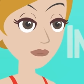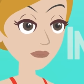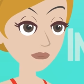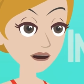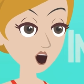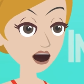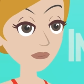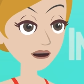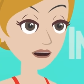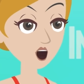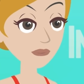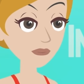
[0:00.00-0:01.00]
Should I
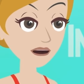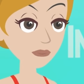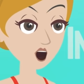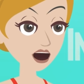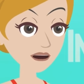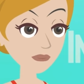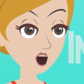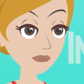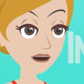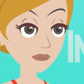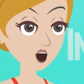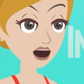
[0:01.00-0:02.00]
stay or go?
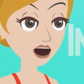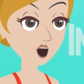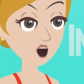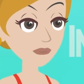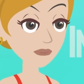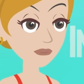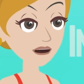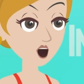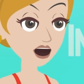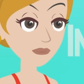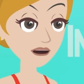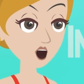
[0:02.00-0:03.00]
Should I ask her to stay
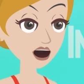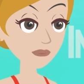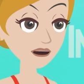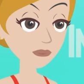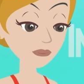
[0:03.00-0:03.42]
or go?